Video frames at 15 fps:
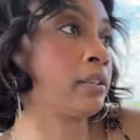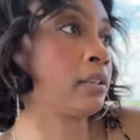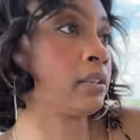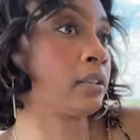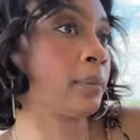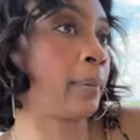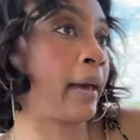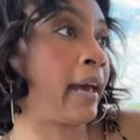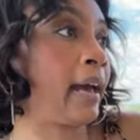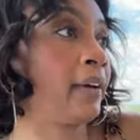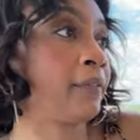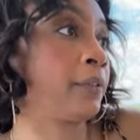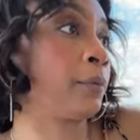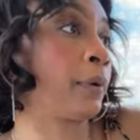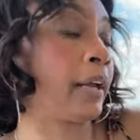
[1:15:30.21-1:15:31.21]
took the
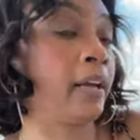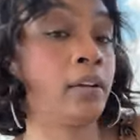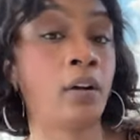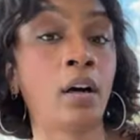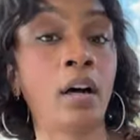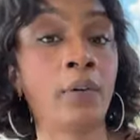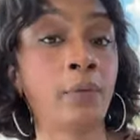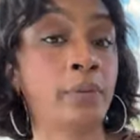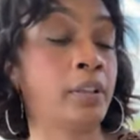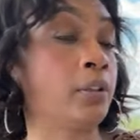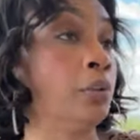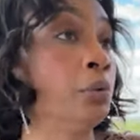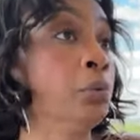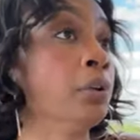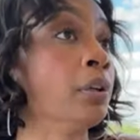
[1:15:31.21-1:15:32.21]
path and ran off with a
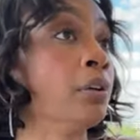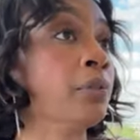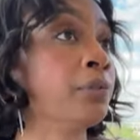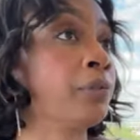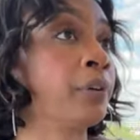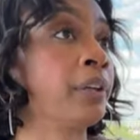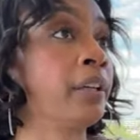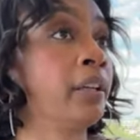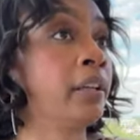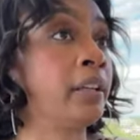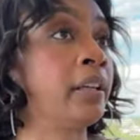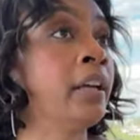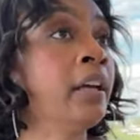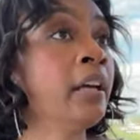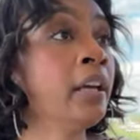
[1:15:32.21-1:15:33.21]
new girlfriend
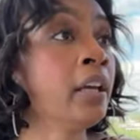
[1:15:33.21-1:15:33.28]
and,